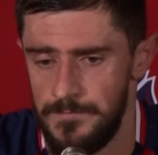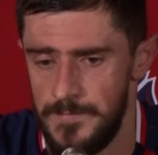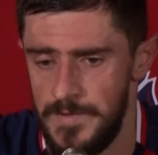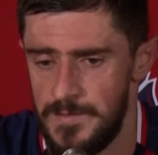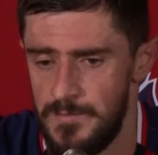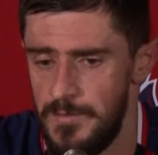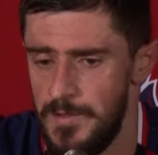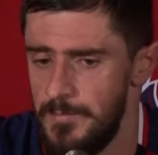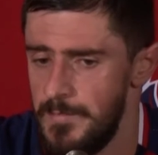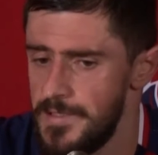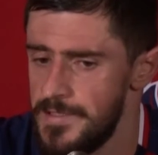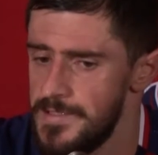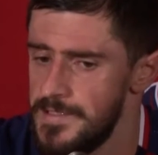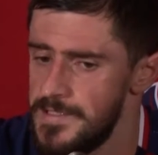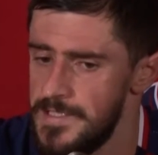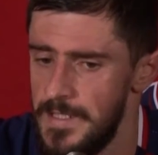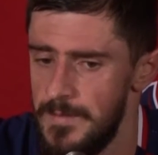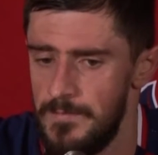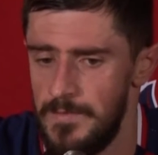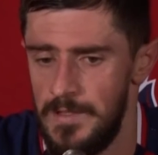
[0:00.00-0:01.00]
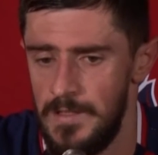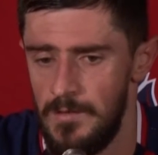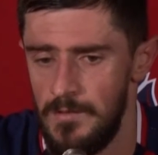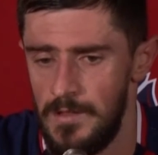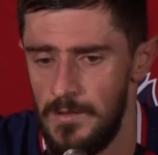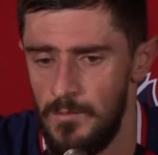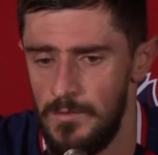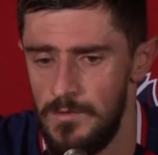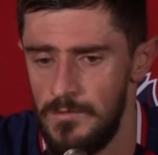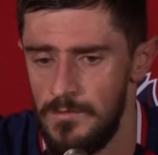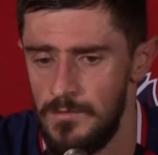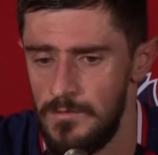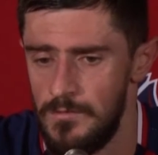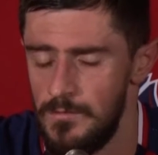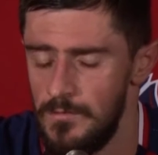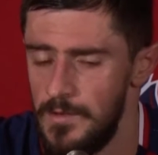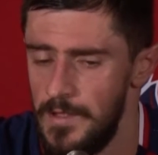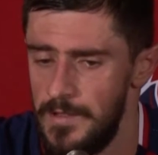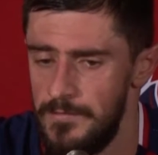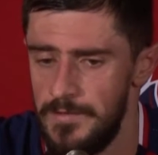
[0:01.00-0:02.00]
It's pretty much the same thing that we
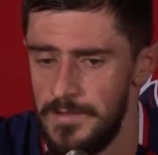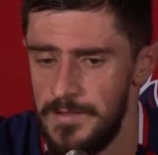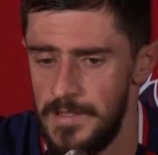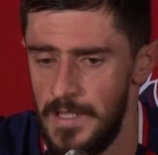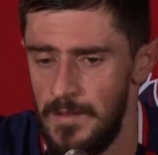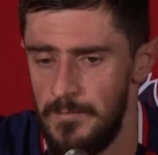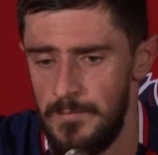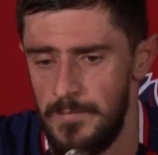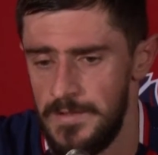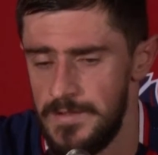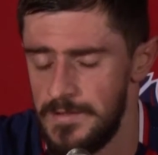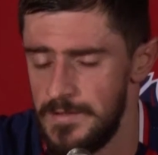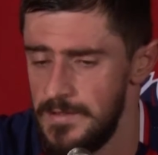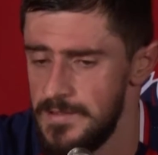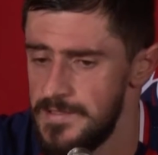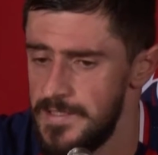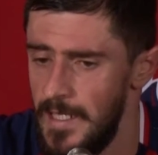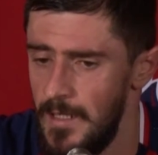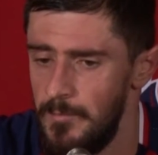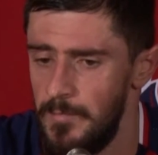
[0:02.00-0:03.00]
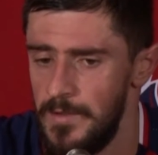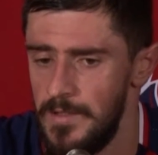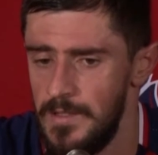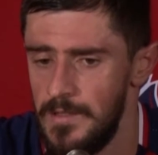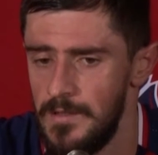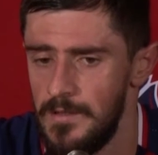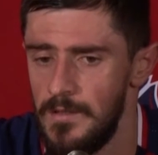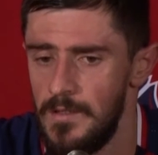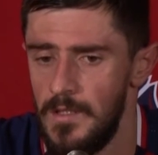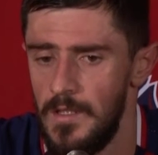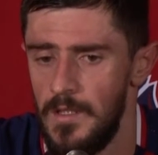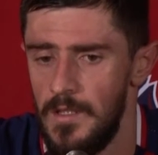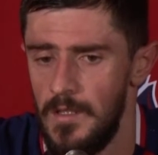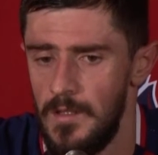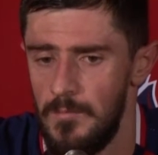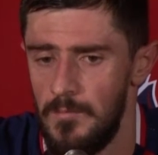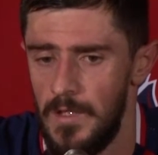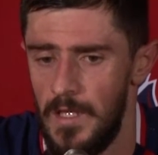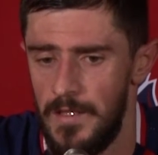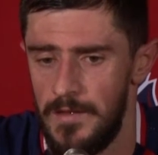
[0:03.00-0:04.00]
do every time it's happening.
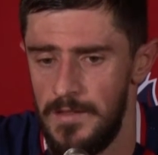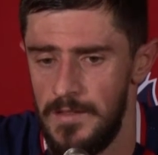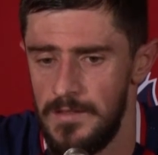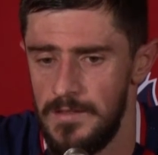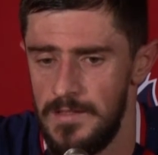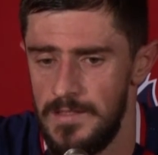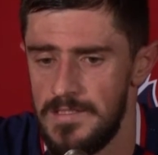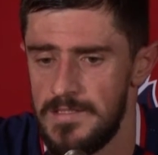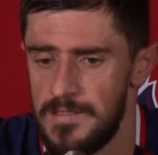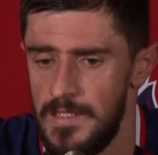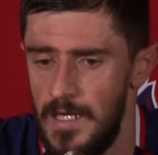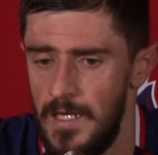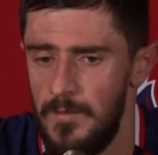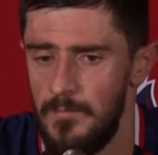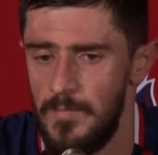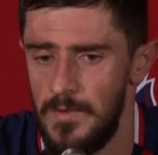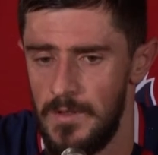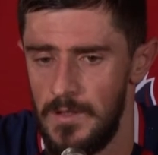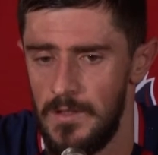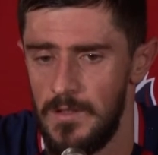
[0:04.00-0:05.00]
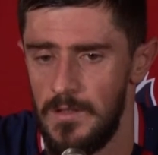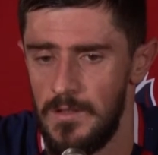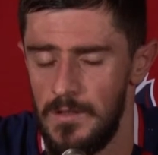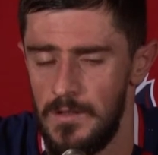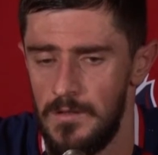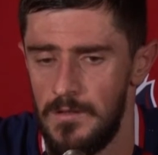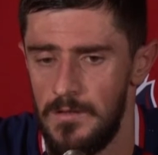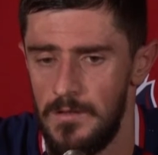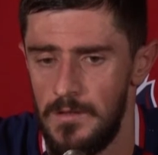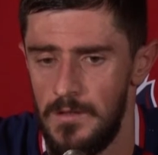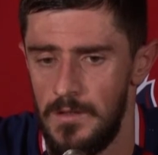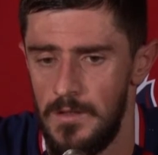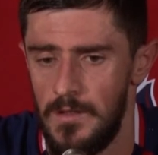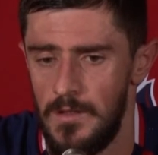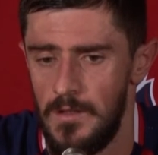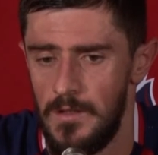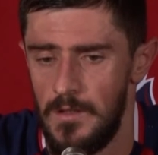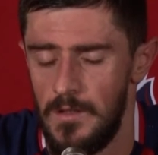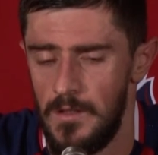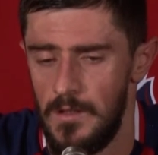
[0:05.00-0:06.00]
But I think this time,
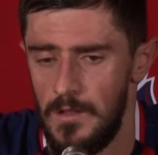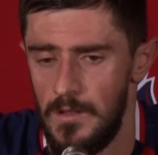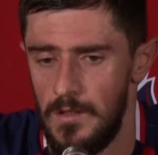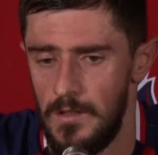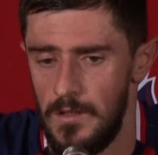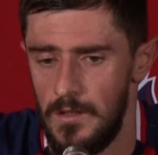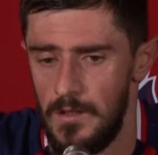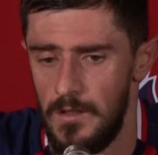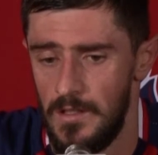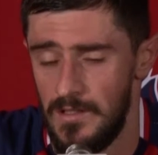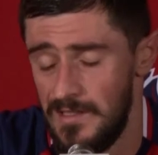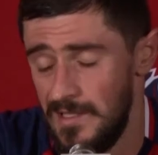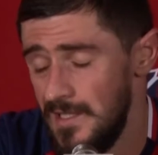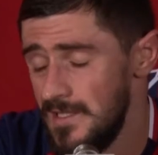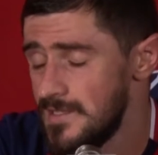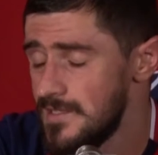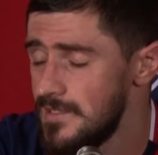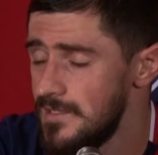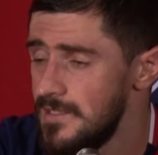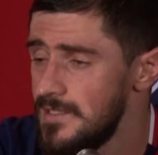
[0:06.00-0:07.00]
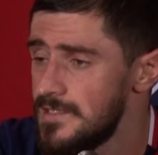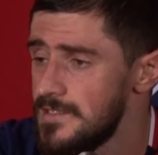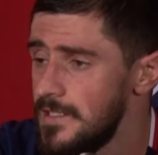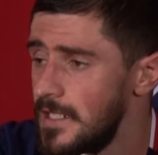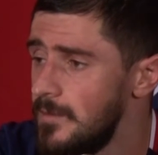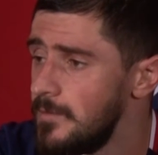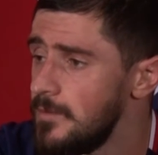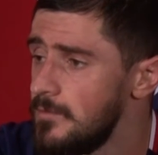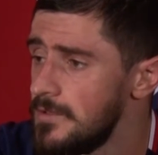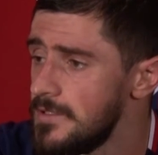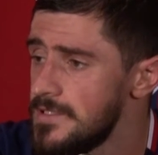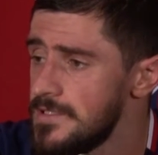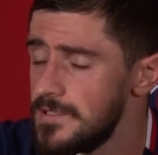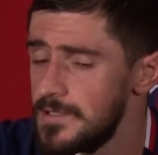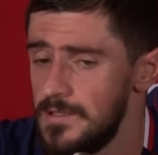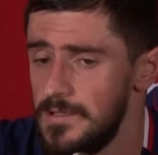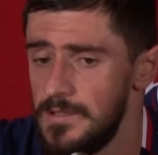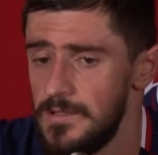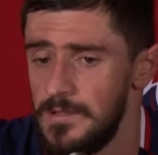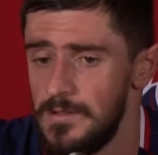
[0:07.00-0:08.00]
at least this time, it was
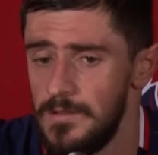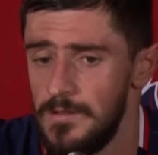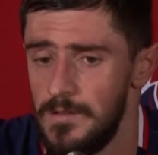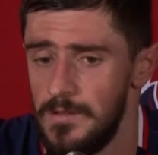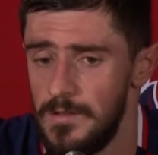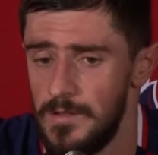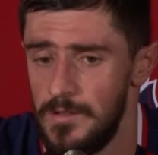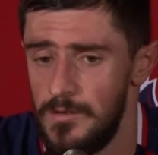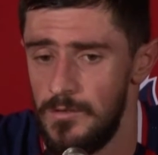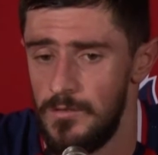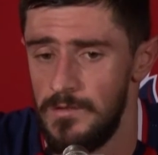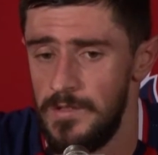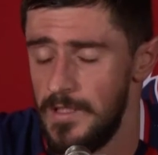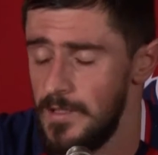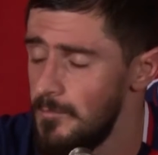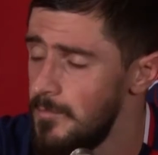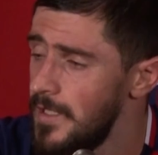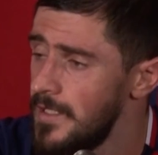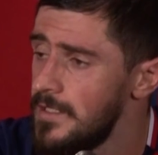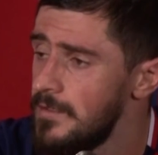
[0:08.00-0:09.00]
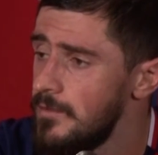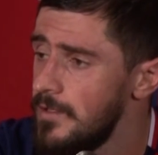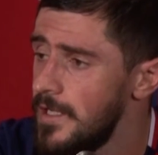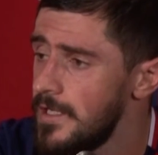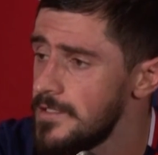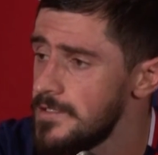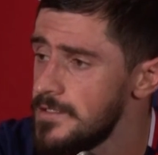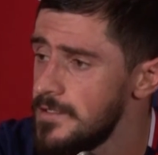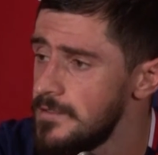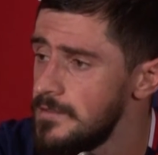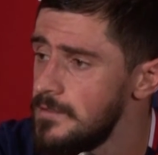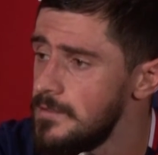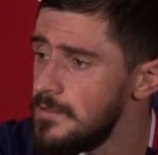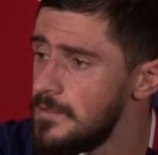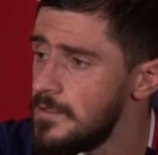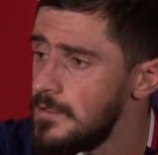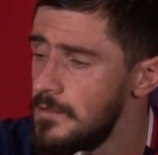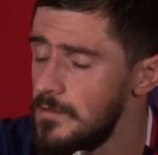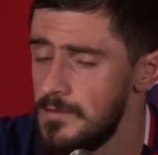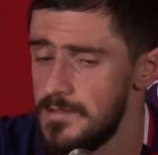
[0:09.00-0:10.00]
a good and a better reaction
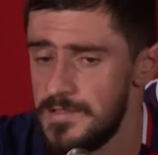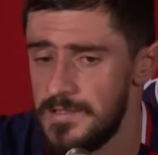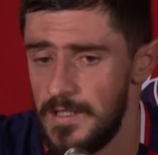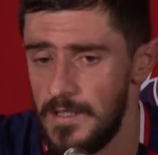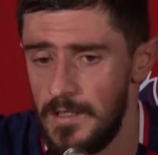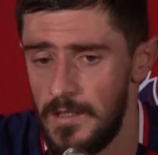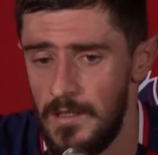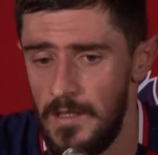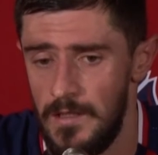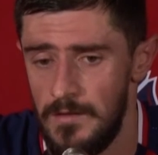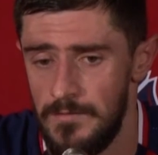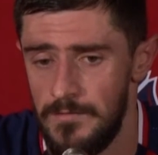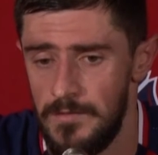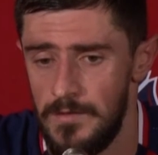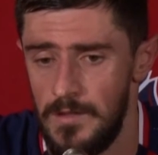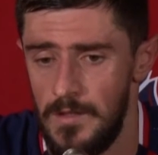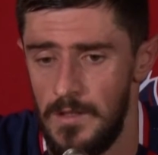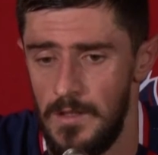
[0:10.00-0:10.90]
on the second half.